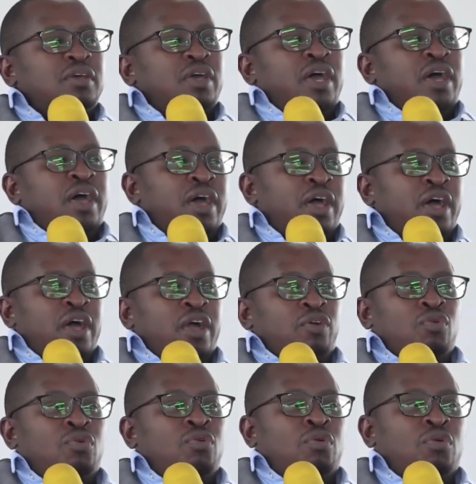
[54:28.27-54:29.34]

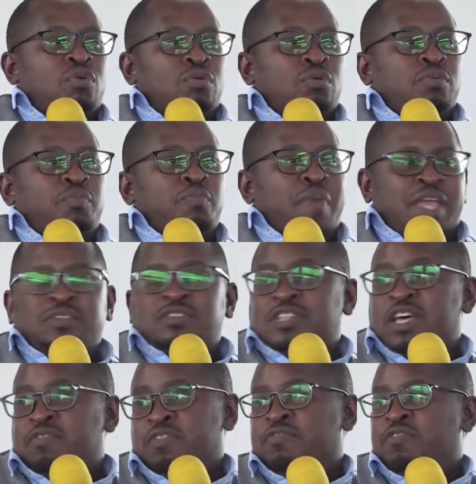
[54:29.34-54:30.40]
Google main
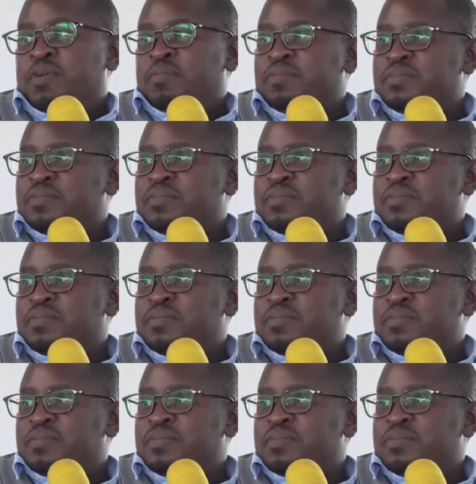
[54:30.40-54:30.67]
server frame.